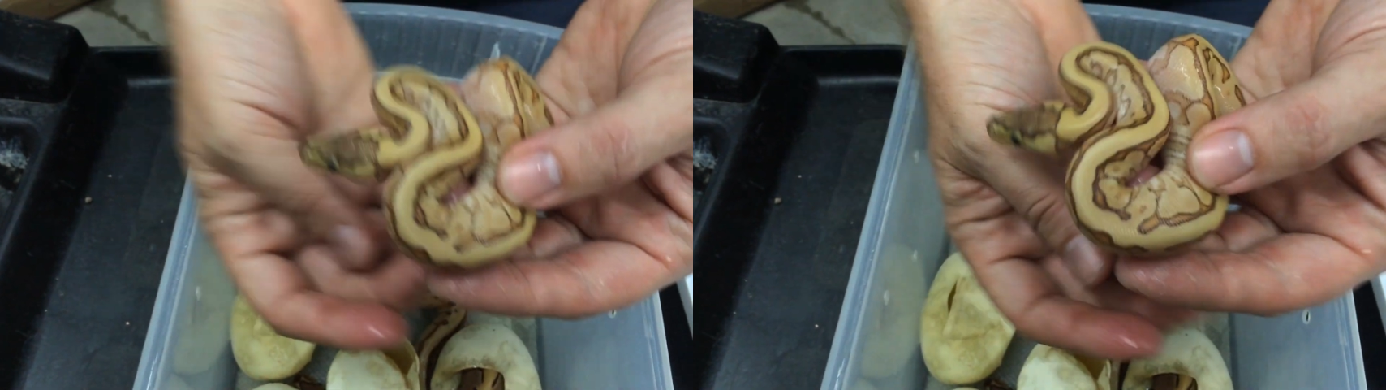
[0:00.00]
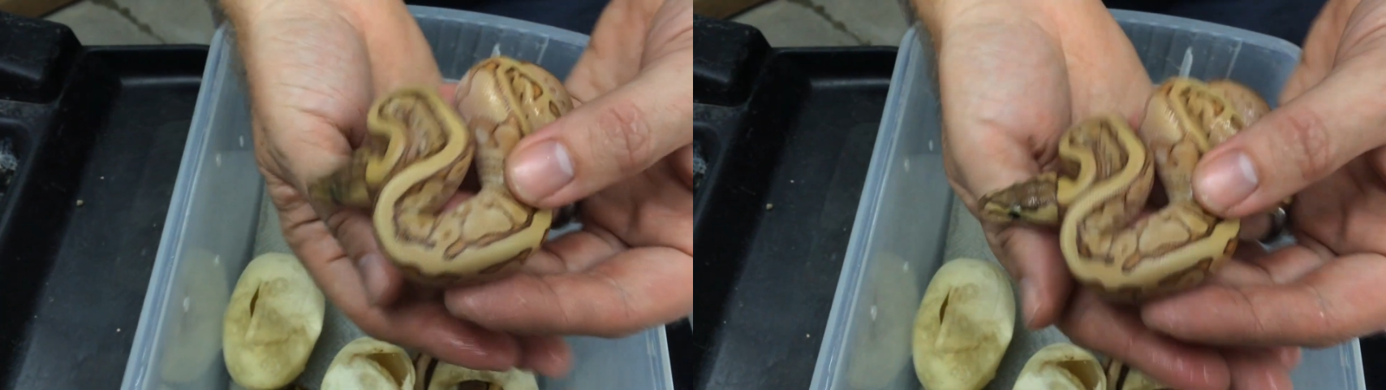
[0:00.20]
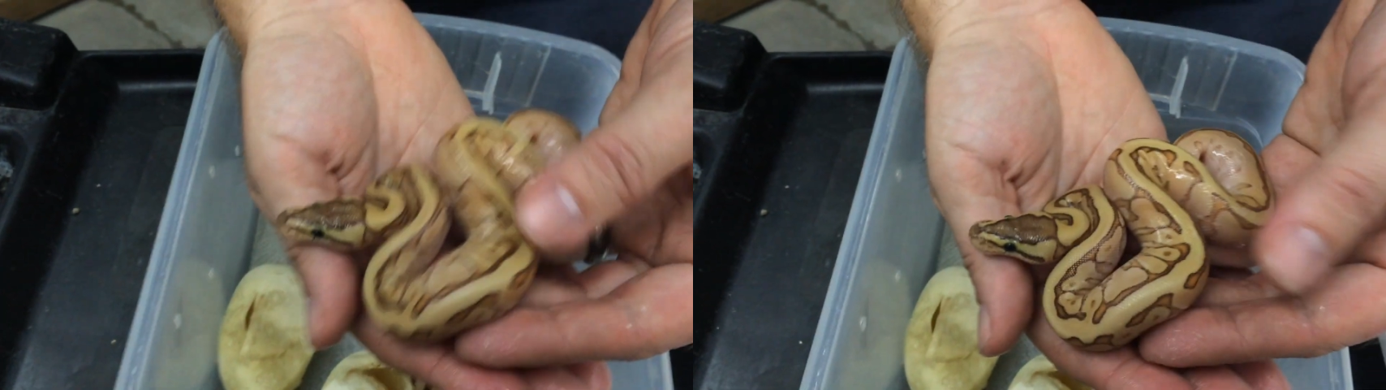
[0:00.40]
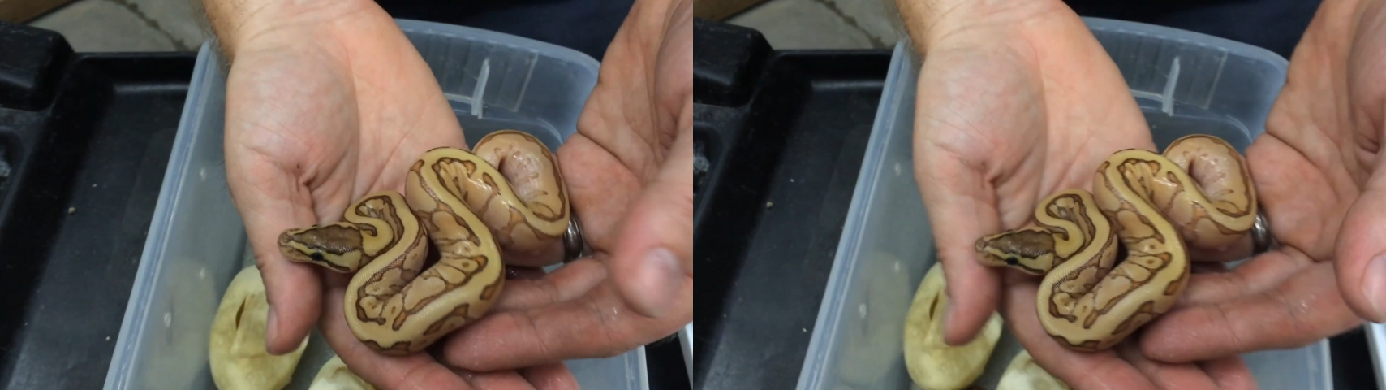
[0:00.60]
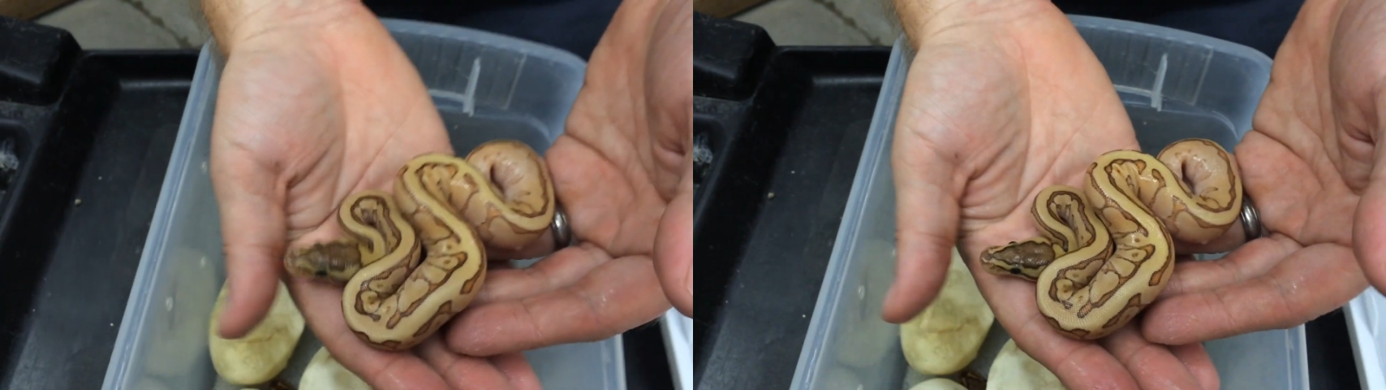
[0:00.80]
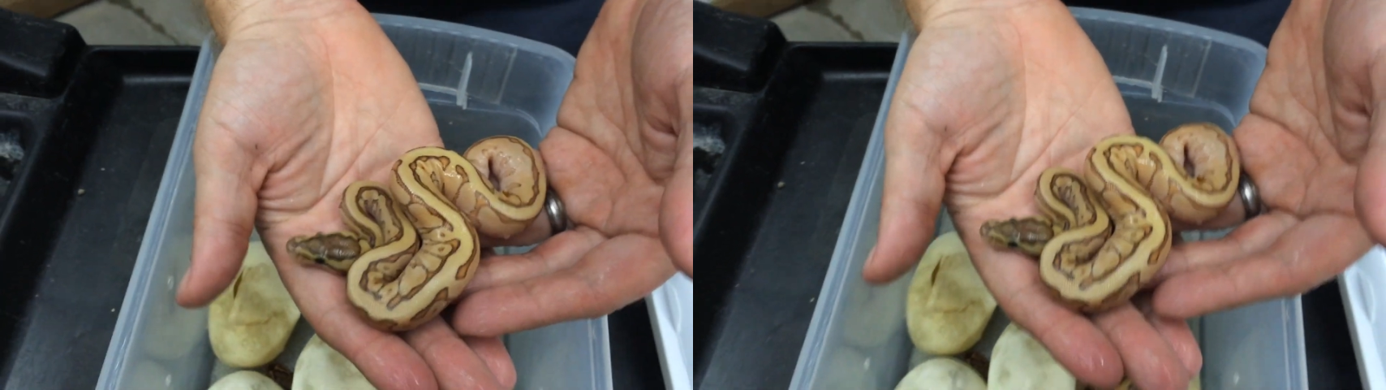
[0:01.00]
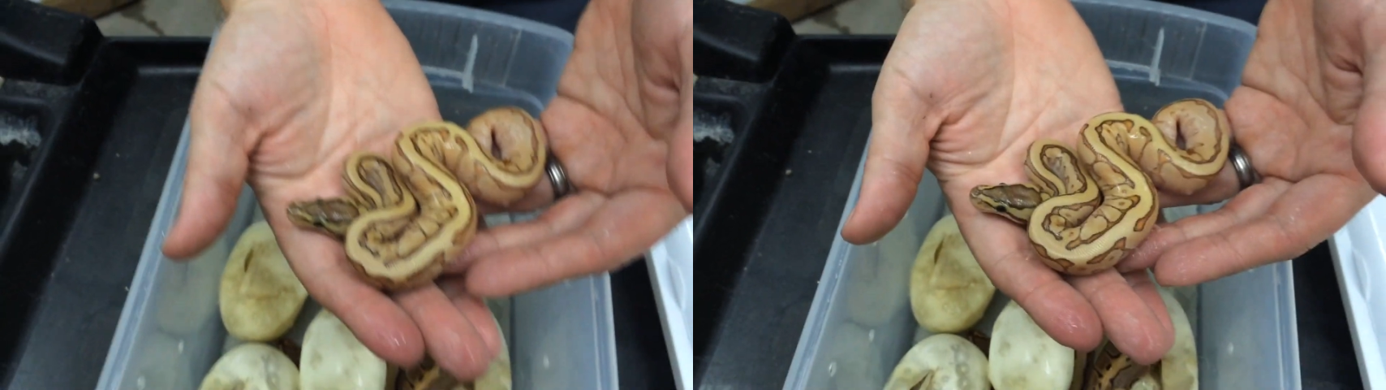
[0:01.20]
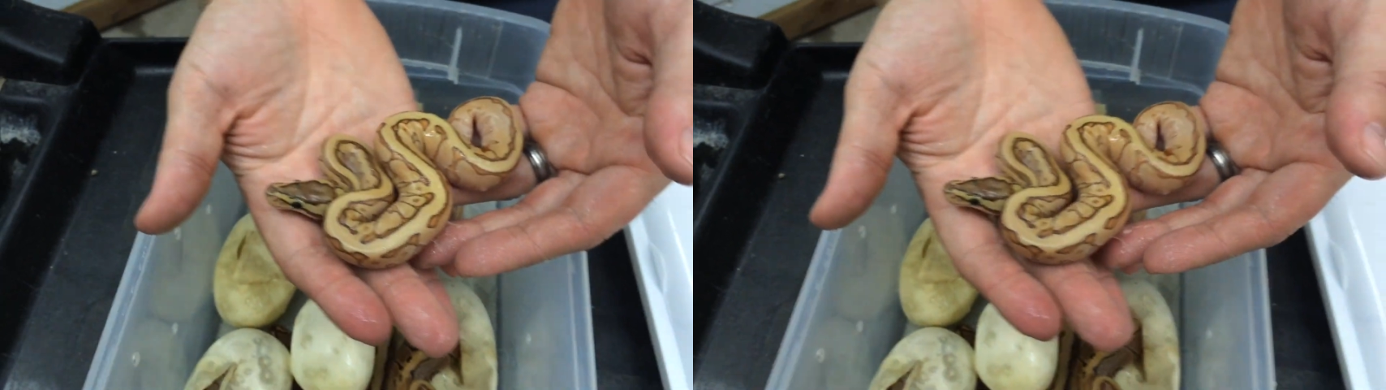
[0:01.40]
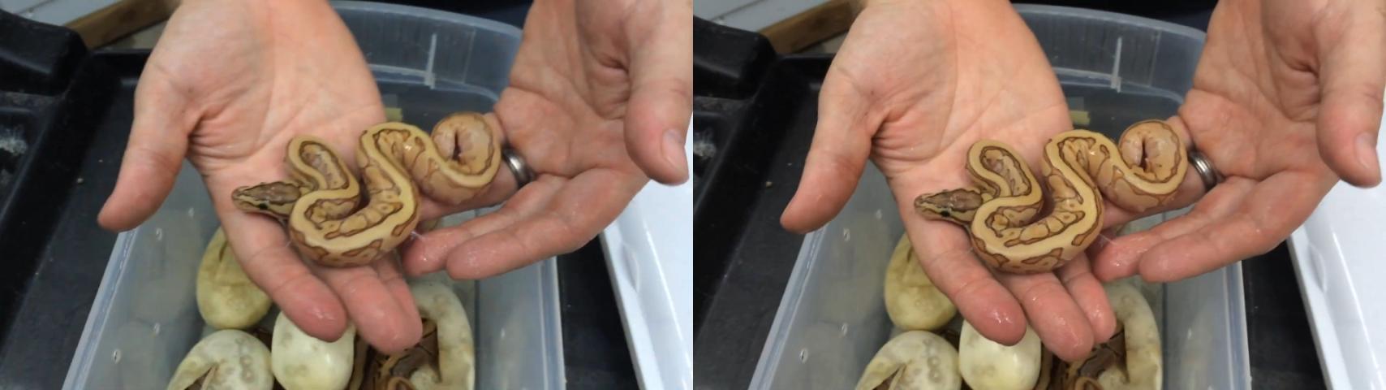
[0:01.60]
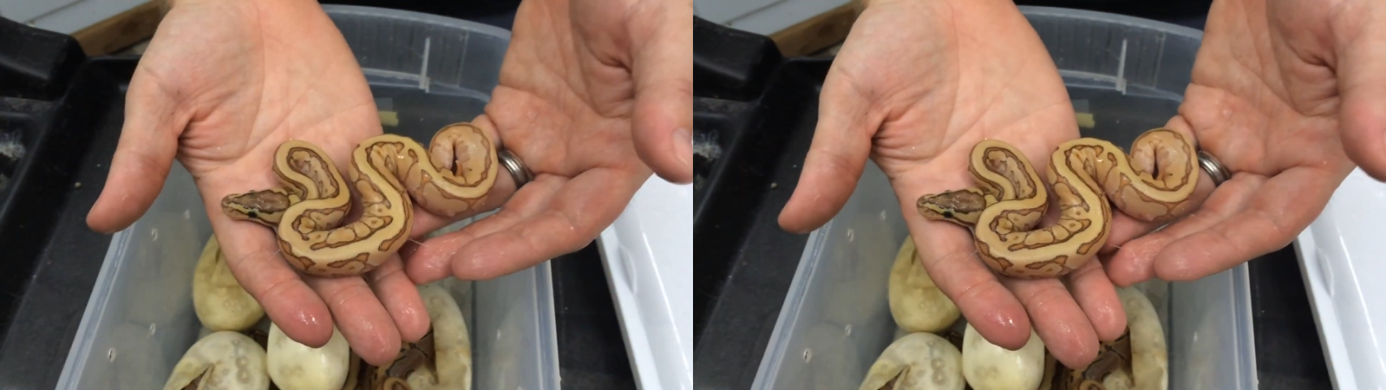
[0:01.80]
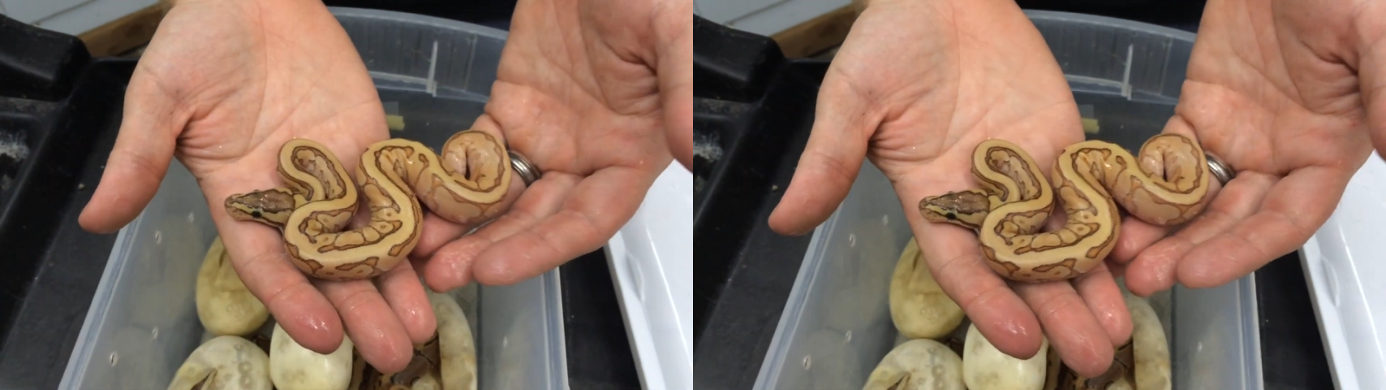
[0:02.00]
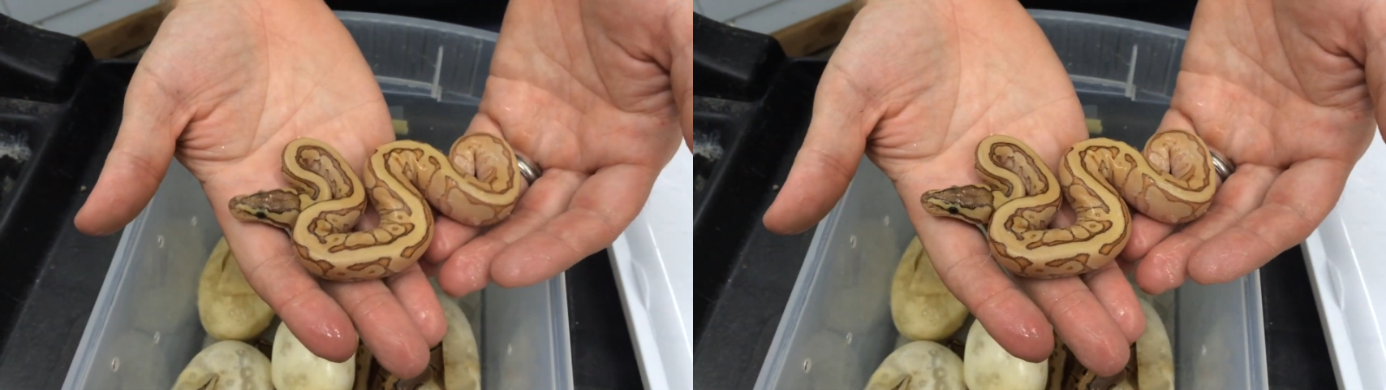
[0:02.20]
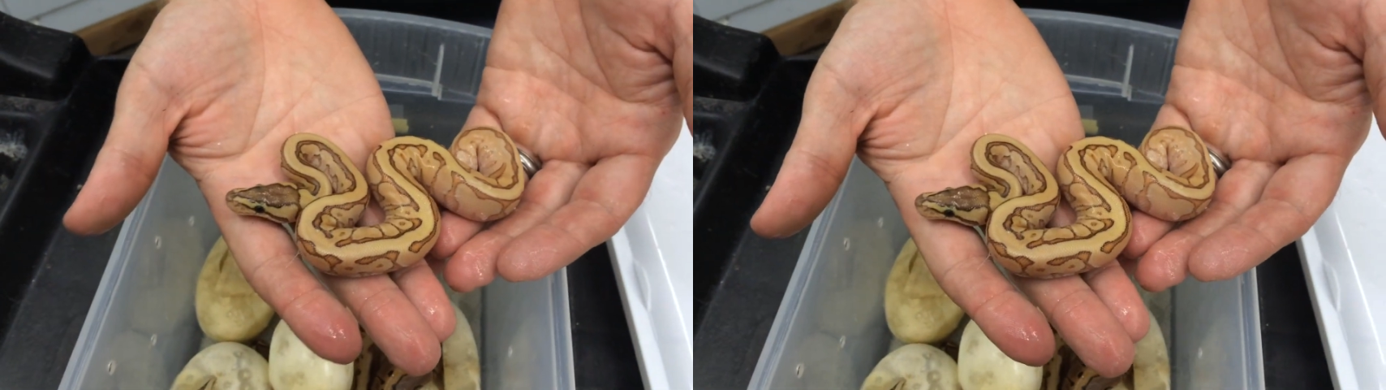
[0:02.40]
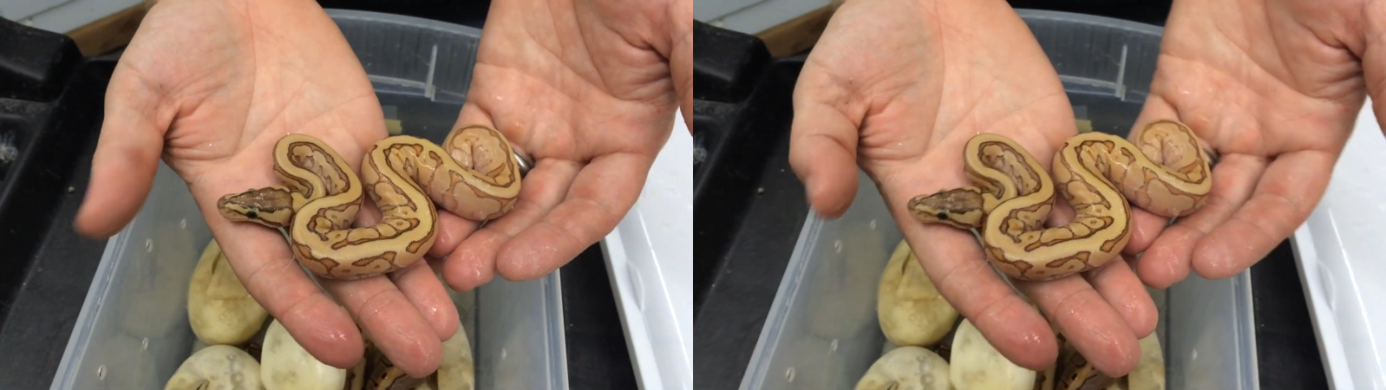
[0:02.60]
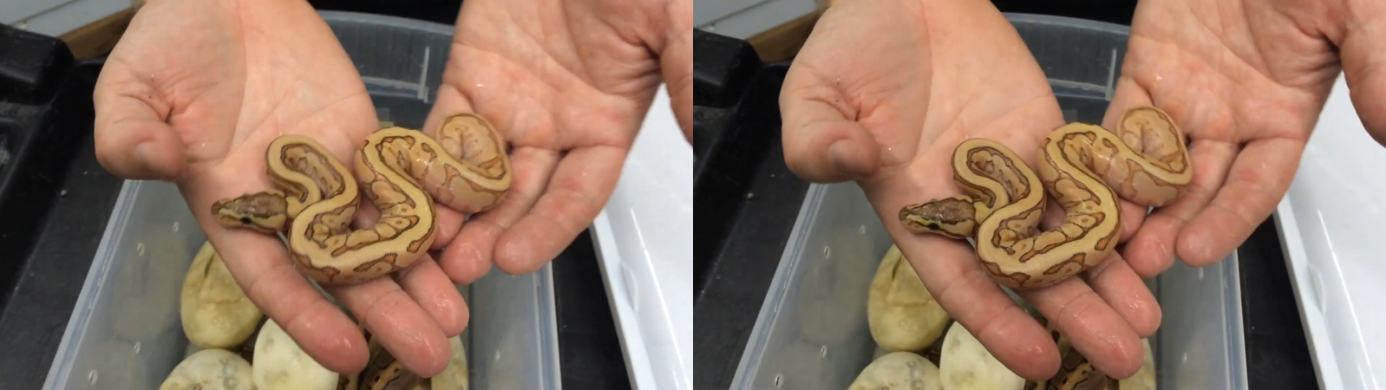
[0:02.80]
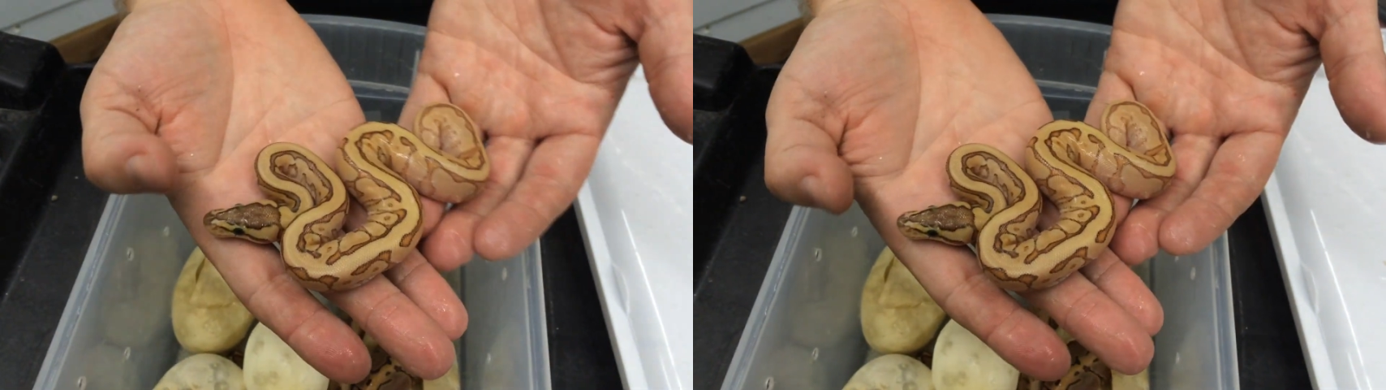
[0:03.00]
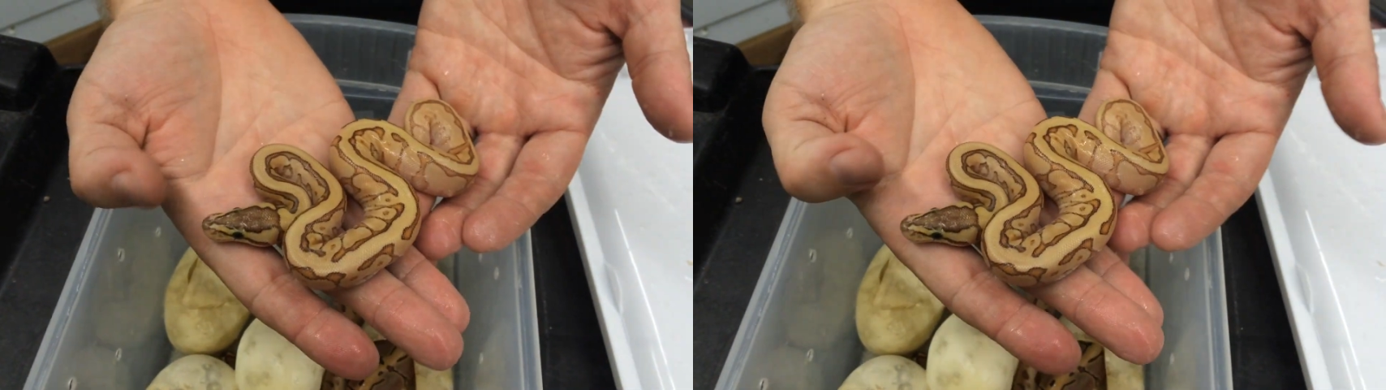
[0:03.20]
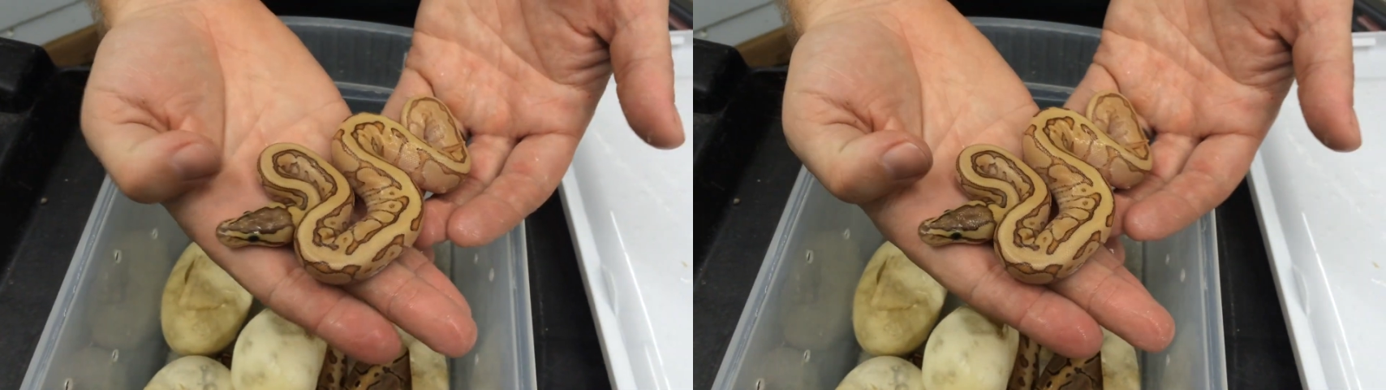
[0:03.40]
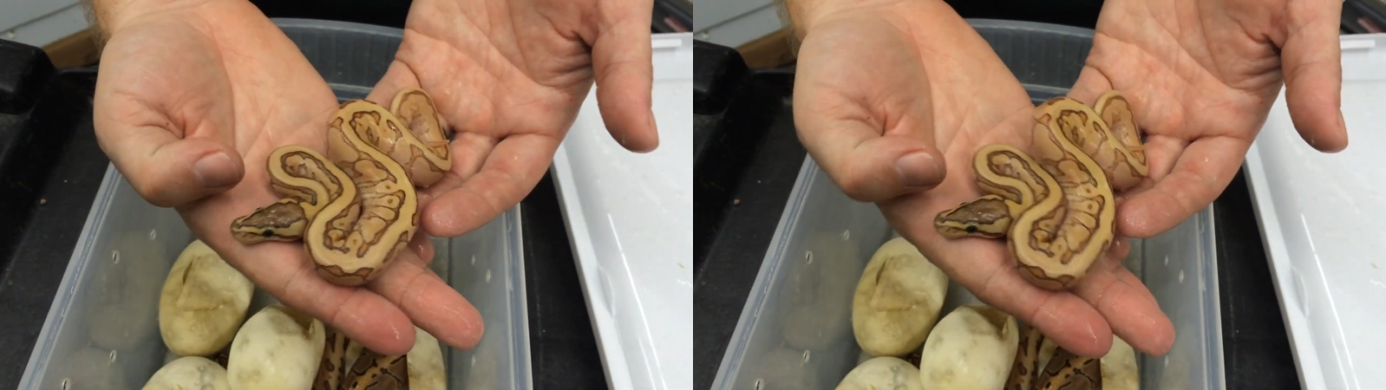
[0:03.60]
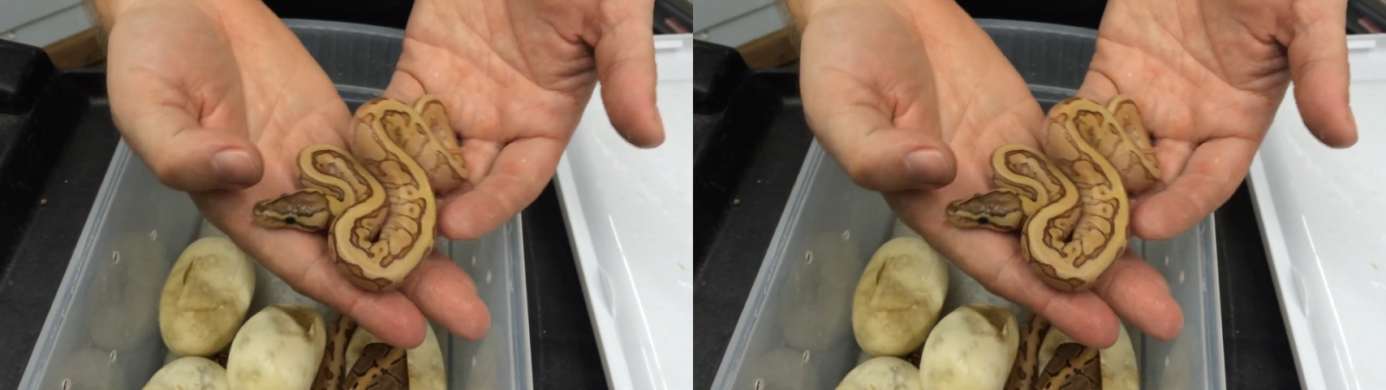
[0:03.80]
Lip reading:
No face is visible, so there are no lips to read.